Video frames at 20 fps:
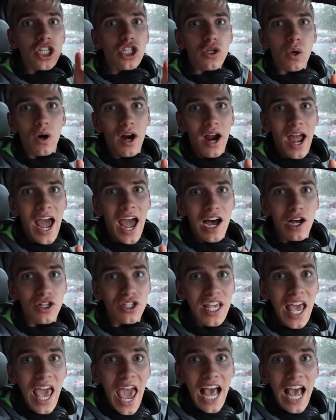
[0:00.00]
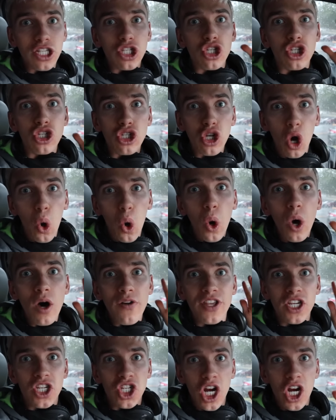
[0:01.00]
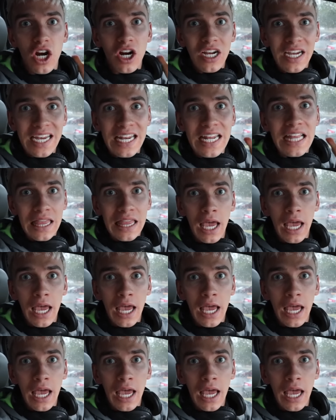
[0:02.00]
into our house and stole the Sharagini